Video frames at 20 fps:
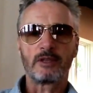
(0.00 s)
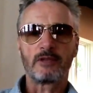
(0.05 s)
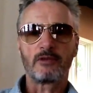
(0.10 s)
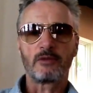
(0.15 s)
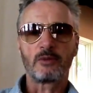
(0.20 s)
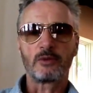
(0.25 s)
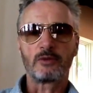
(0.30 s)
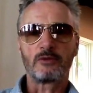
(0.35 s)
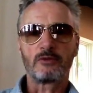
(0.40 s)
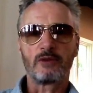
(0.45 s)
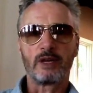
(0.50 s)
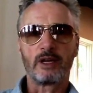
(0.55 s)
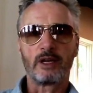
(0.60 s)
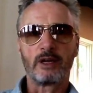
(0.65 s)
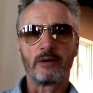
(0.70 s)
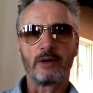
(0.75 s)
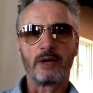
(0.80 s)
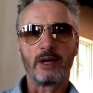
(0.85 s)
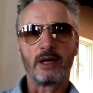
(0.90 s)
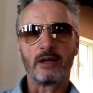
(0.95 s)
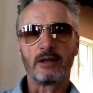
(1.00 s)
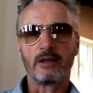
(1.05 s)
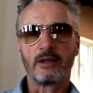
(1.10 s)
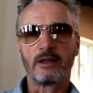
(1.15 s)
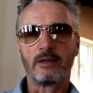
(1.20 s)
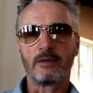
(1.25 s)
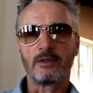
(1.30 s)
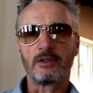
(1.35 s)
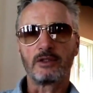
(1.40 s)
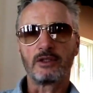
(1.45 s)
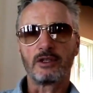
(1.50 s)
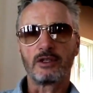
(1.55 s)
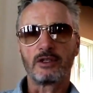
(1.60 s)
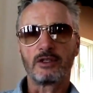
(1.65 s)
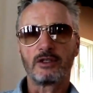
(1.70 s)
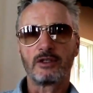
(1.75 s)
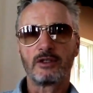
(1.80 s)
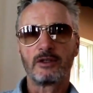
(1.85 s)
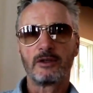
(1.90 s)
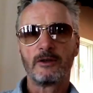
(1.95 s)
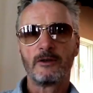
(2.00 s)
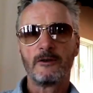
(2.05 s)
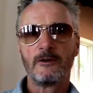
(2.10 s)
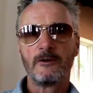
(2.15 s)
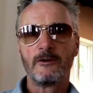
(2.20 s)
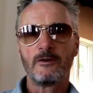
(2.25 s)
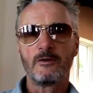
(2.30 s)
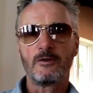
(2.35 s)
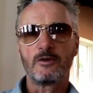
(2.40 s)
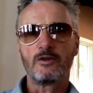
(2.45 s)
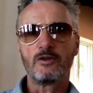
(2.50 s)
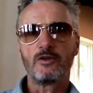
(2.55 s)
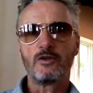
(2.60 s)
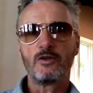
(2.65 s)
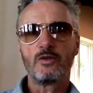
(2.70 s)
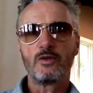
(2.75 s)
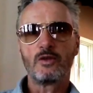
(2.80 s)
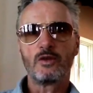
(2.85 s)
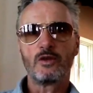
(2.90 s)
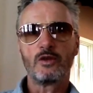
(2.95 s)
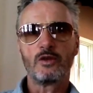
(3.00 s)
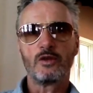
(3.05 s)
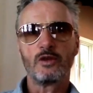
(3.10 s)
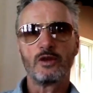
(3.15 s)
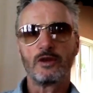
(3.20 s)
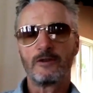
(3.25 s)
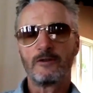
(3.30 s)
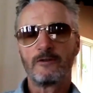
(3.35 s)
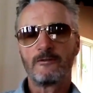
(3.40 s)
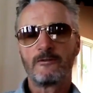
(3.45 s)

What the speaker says: Everyone was running around, and there was no one who could